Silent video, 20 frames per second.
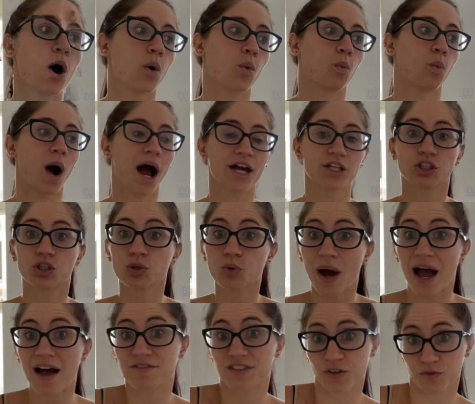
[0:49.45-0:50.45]
why you
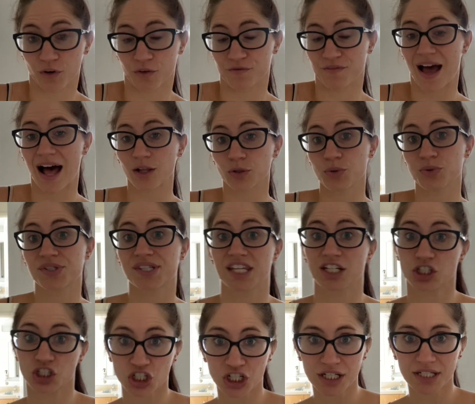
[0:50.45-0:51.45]
have different values than
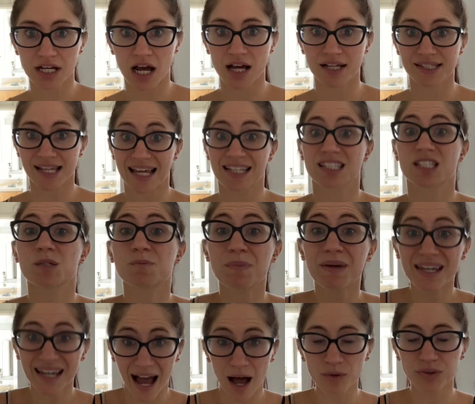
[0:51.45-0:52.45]
she does, and
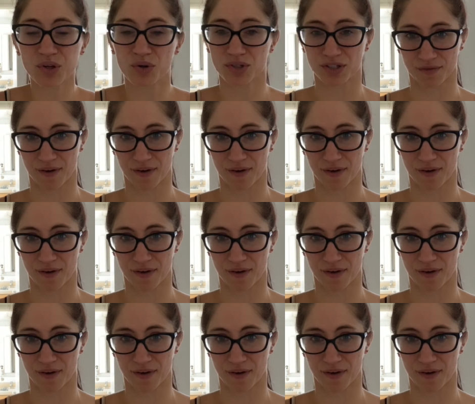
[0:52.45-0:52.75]
speak out those